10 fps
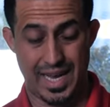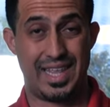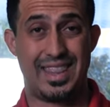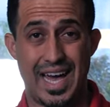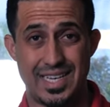
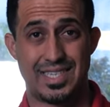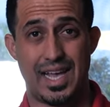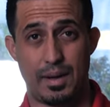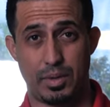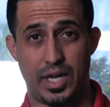And that is
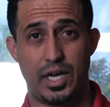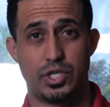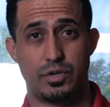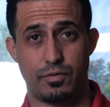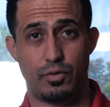the
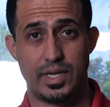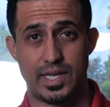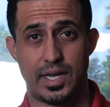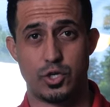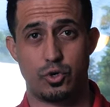application for
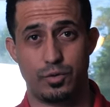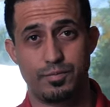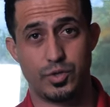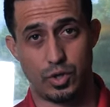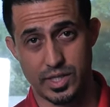residential.
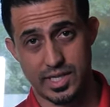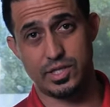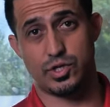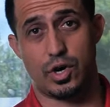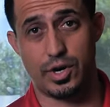So let's
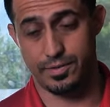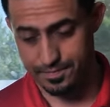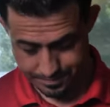get started.